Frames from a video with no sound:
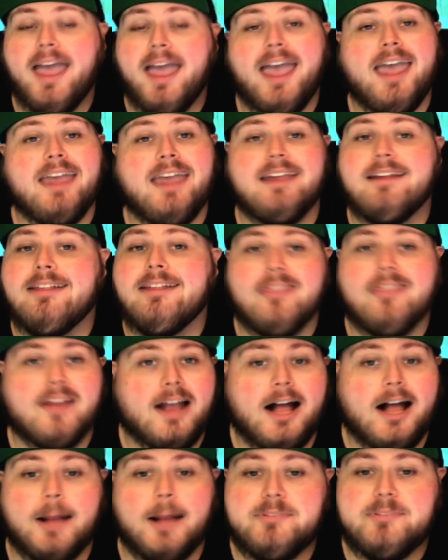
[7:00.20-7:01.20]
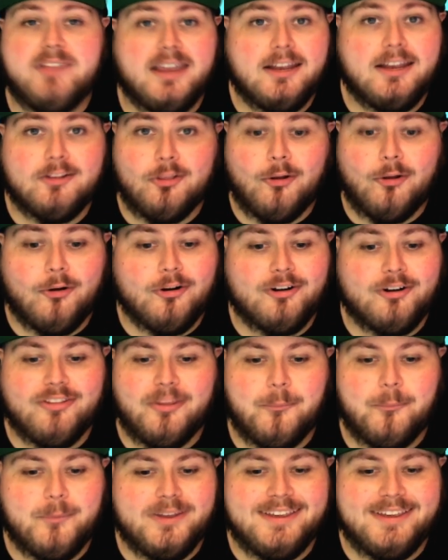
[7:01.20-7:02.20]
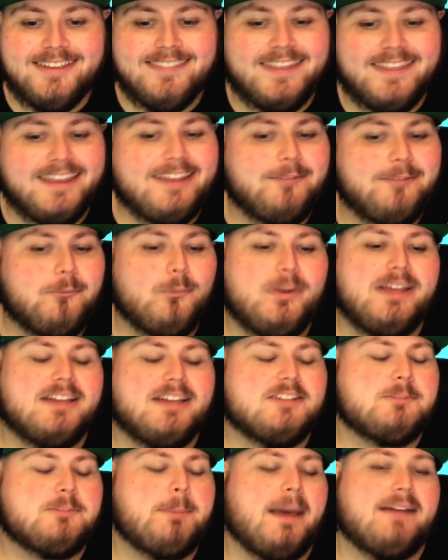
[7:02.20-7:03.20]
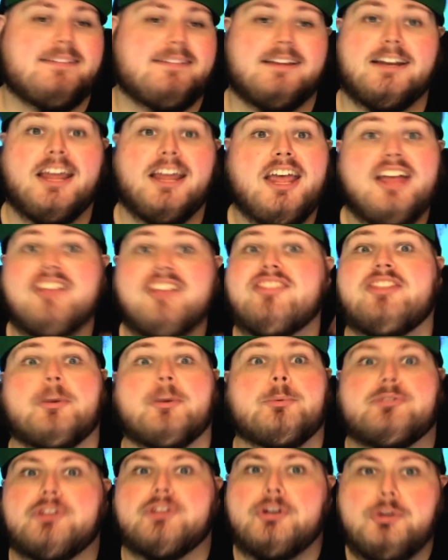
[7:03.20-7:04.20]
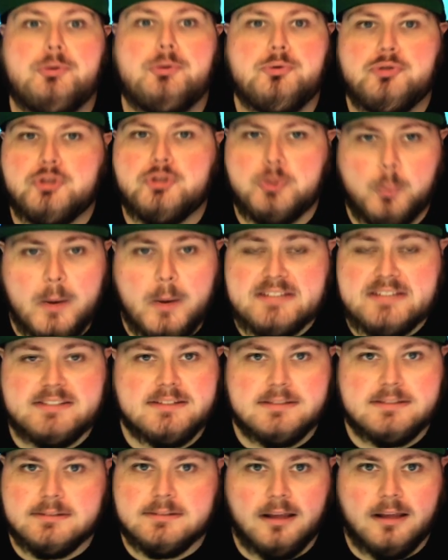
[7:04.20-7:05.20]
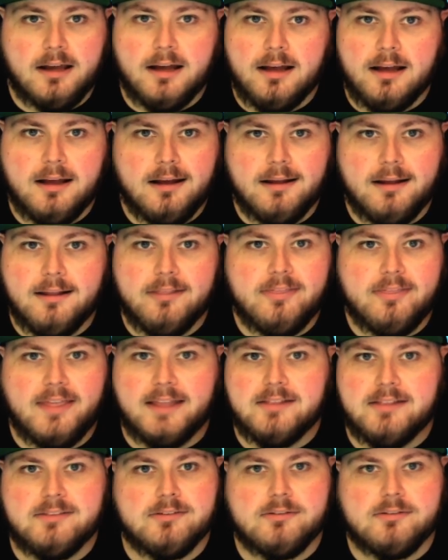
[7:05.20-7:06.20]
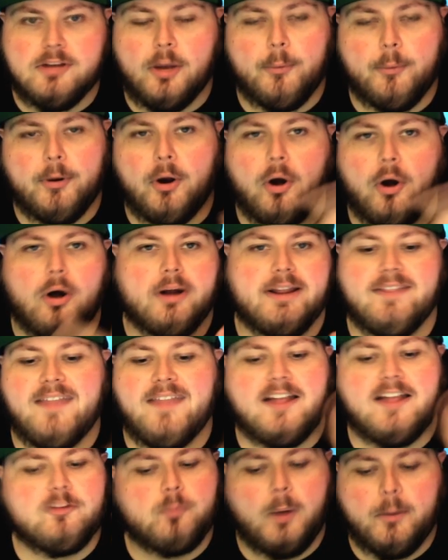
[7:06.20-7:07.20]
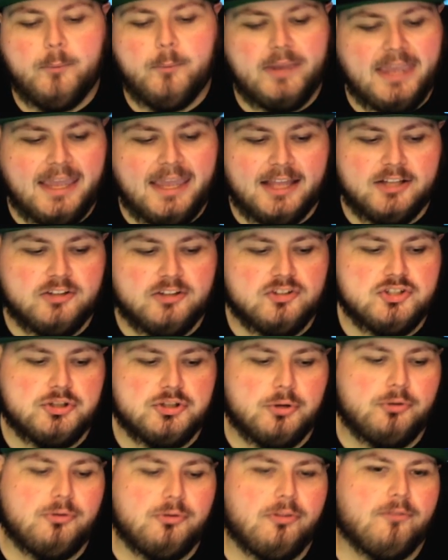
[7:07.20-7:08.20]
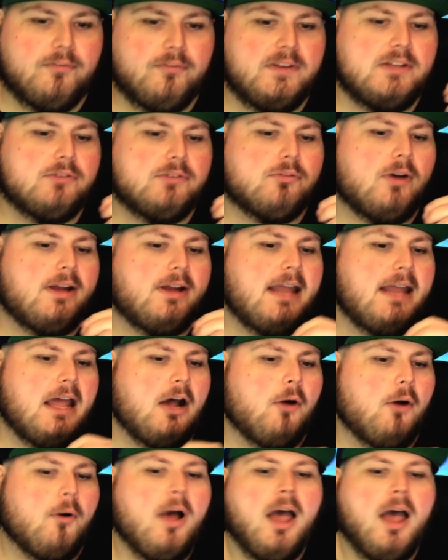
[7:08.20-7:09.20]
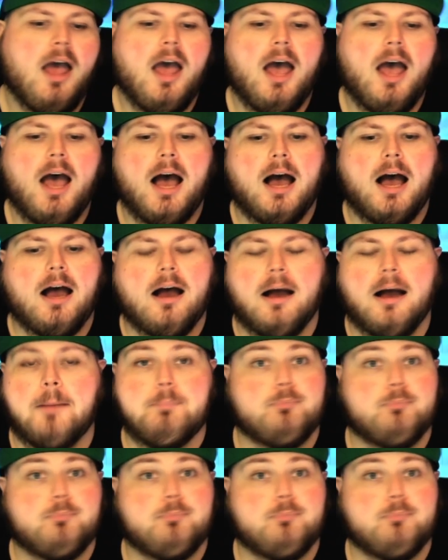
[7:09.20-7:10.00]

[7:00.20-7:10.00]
Hey, the comp's taken longer than we they we expected. There was a new twist uh, that's going on, and that's why we can't show you the feeds right now. Uh,